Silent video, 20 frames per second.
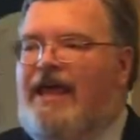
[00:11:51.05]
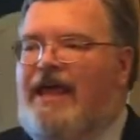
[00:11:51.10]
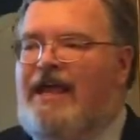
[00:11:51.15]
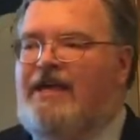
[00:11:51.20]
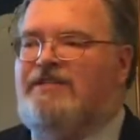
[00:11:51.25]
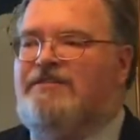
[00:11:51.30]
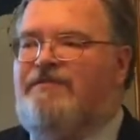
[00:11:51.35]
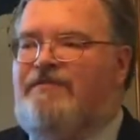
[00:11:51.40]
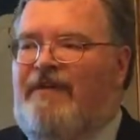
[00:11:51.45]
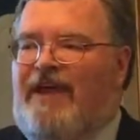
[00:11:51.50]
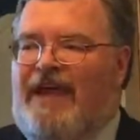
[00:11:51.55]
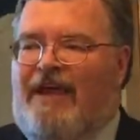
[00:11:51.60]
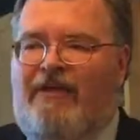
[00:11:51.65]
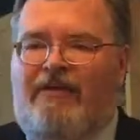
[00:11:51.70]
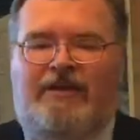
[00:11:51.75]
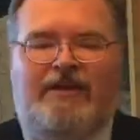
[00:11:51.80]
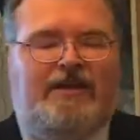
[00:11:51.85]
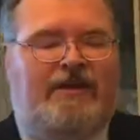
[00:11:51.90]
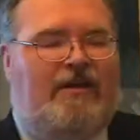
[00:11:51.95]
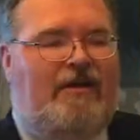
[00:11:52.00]
It's
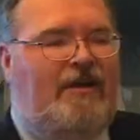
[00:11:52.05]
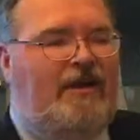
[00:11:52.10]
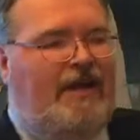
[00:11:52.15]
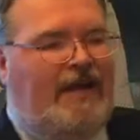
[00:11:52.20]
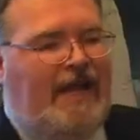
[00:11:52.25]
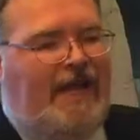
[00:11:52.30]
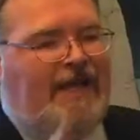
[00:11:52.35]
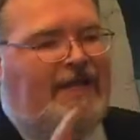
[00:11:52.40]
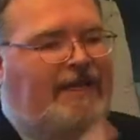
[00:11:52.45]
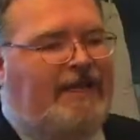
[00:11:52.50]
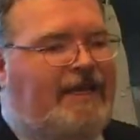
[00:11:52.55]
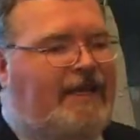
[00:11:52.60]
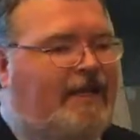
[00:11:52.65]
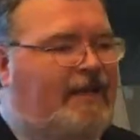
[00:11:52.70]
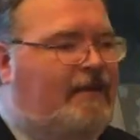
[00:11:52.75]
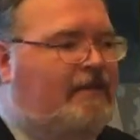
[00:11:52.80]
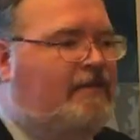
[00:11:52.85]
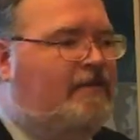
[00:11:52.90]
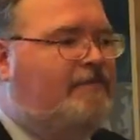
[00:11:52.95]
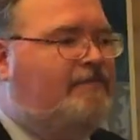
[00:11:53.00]
founded on an
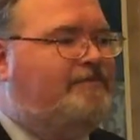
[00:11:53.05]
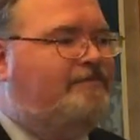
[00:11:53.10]
idea